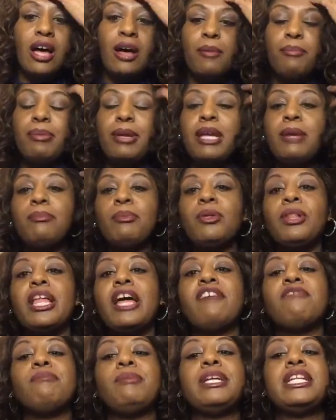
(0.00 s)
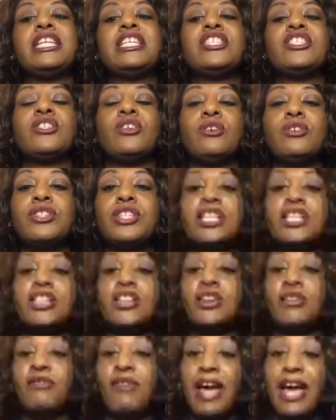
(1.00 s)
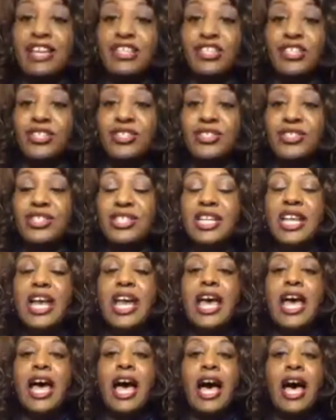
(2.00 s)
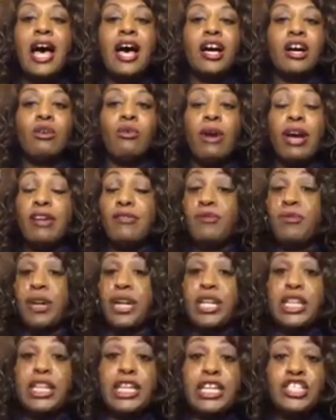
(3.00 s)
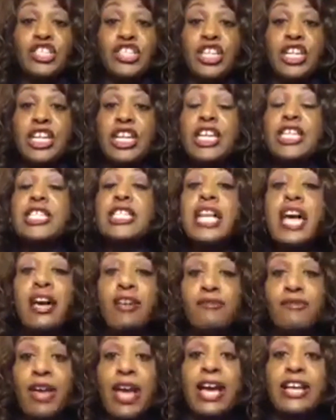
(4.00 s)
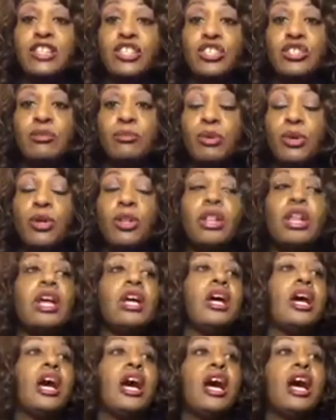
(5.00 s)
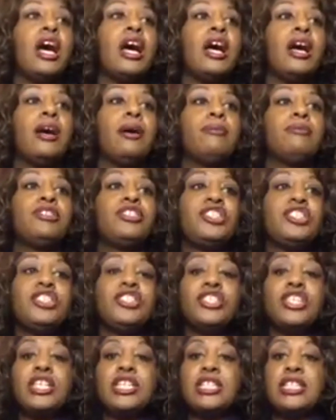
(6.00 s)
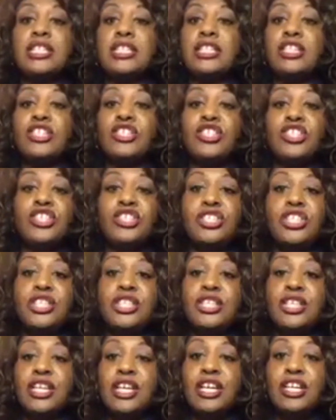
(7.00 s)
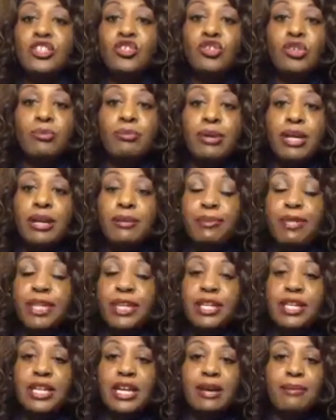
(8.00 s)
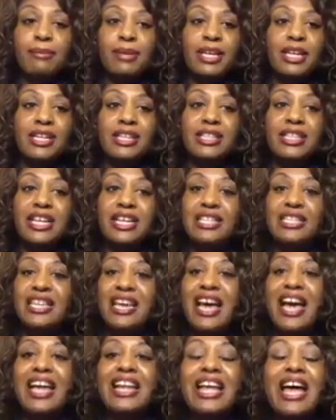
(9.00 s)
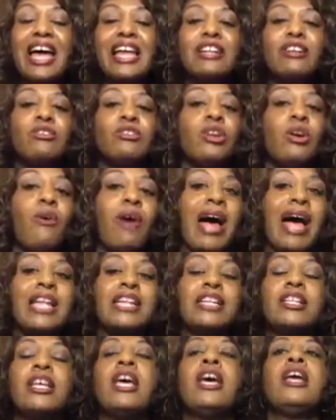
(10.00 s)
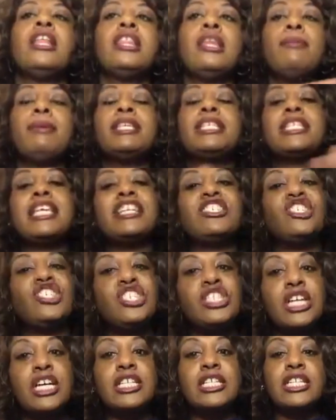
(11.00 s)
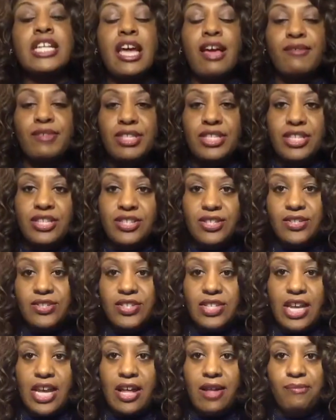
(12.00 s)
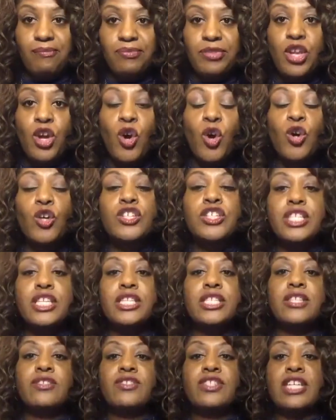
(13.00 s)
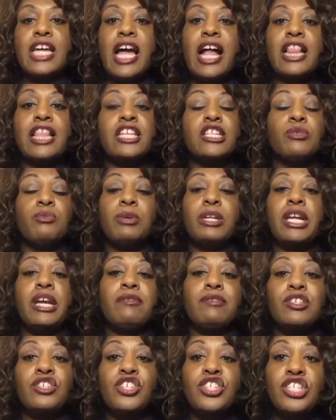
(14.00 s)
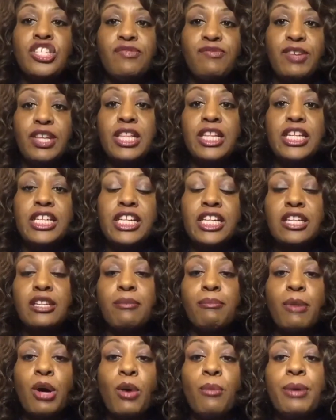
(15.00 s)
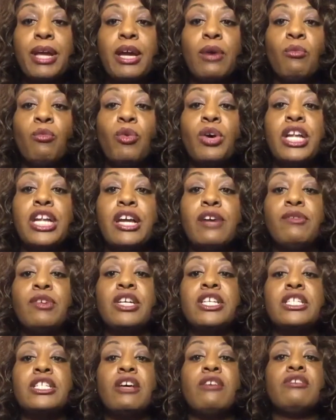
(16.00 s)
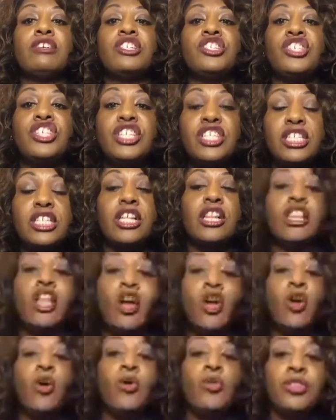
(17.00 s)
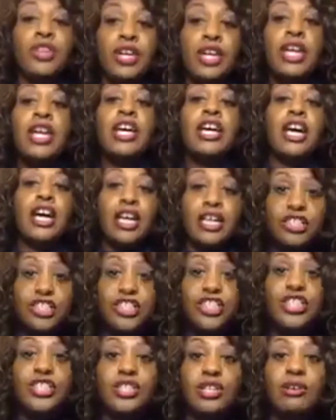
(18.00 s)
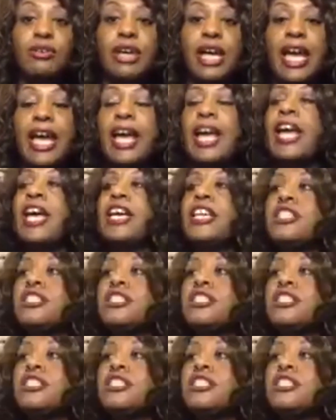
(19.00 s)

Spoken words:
People have been insulting her fashions. Quite frankly, she is not fashionable. She just a country bumpkin. I mean, that I don't know how to. Let me say she doesn't have a sense of style. Her sense of style is whatever she's feeling in the moment and whatever. As long as she's clothed, she's okay.